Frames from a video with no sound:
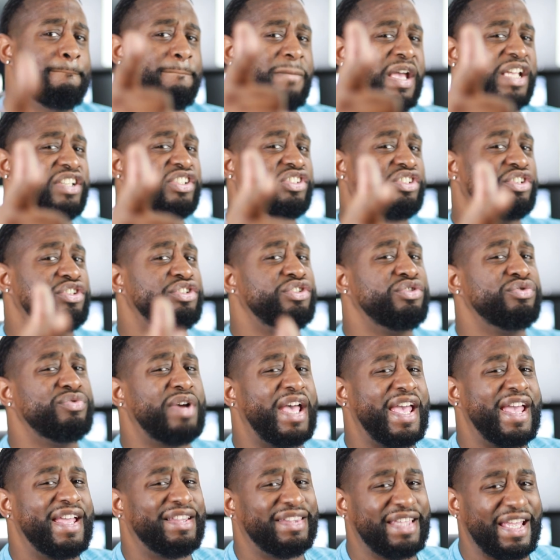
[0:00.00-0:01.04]
Make sure you
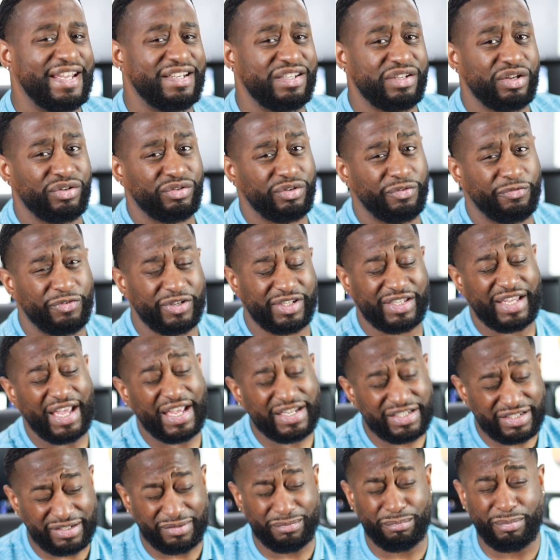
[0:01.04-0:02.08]
add that
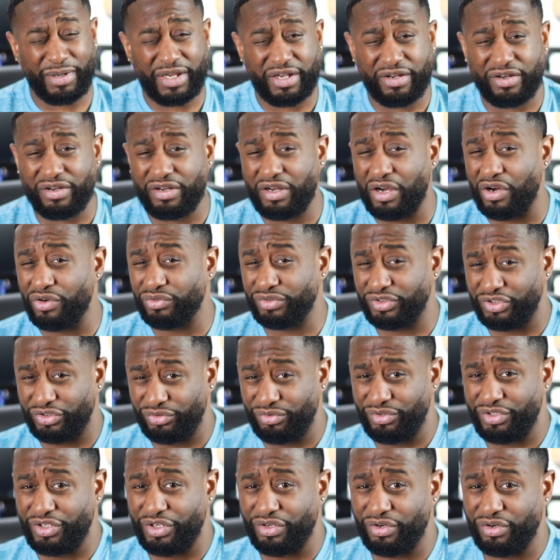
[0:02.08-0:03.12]
notification bell
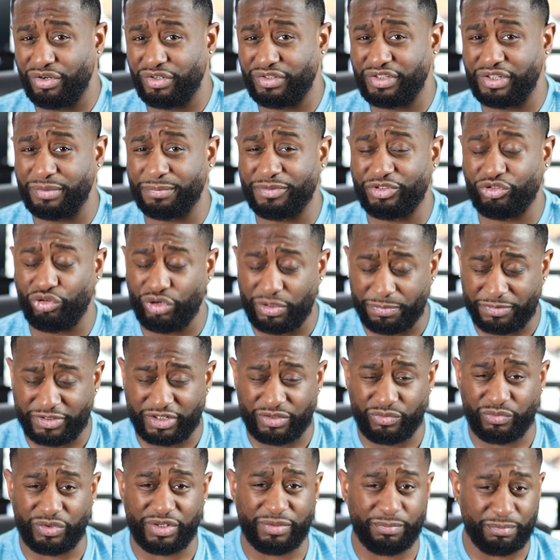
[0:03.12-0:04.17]
onto your
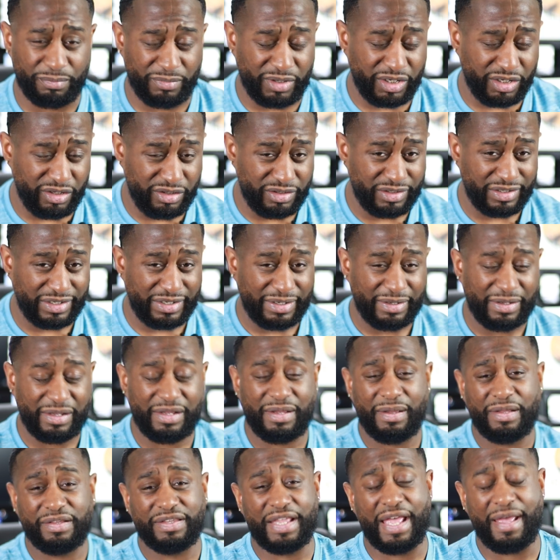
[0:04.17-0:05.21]
subscription with me.
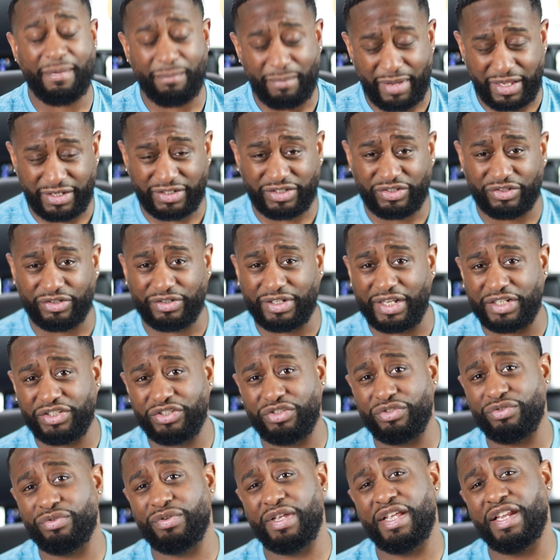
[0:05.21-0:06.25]
That makes sure
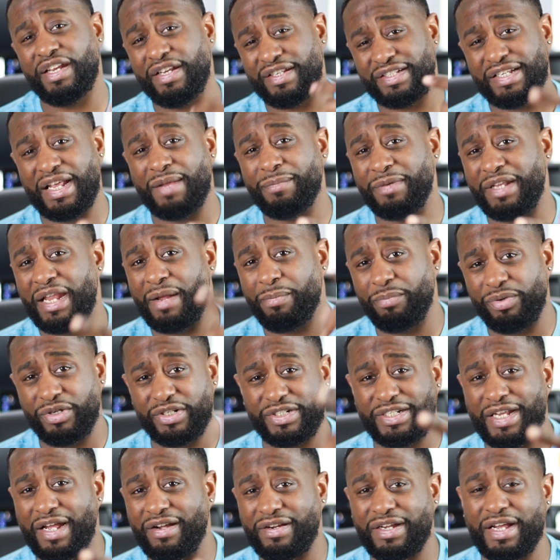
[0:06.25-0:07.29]
that you, anytime that I
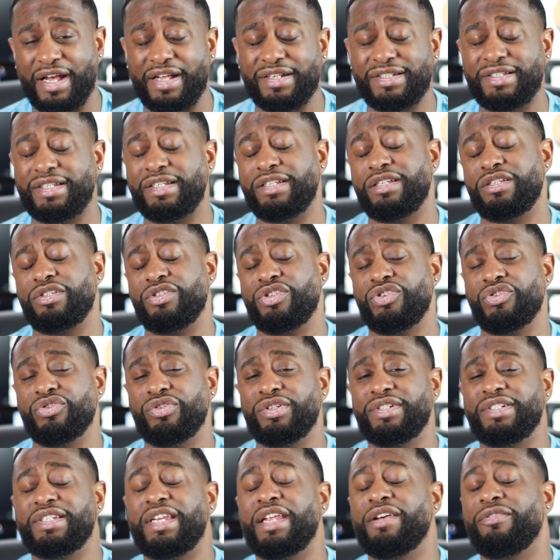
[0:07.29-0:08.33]
push out content,
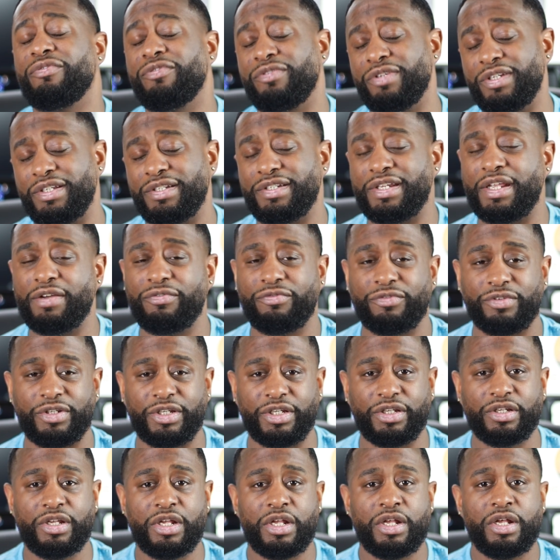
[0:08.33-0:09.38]
you'll definitely
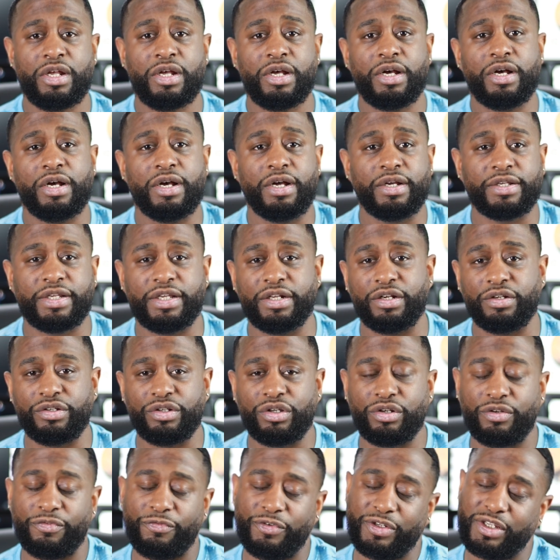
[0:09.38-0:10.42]
get a
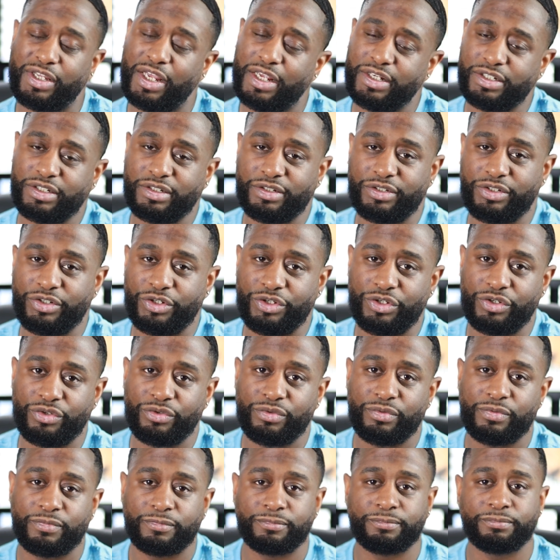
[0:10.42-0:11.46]
notification to you.
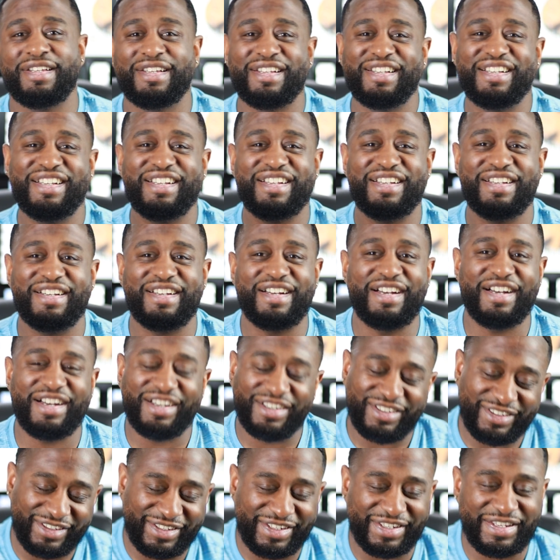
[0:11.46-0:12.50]

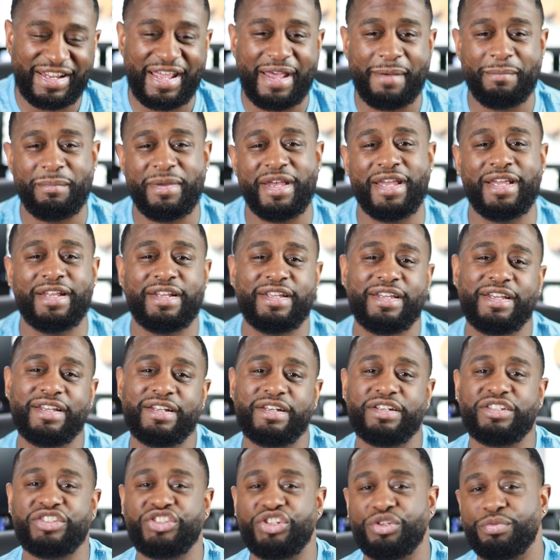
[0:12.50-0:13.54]
Other than that, man,
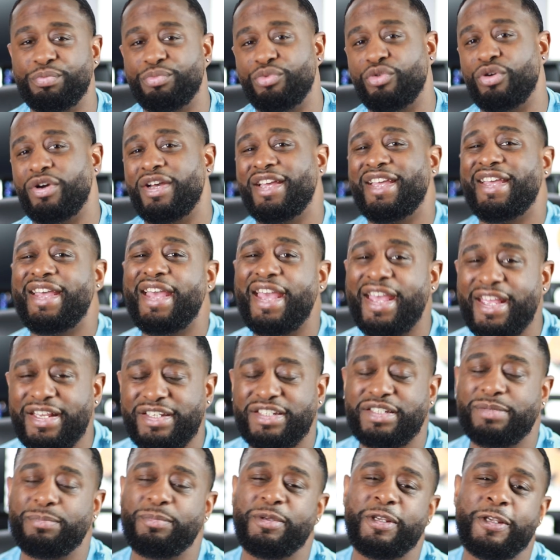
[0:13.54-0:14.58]
it is your boy
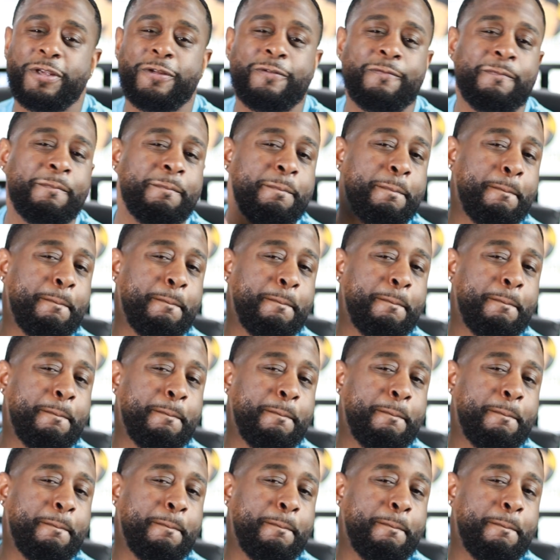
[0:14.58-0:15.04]
HB3.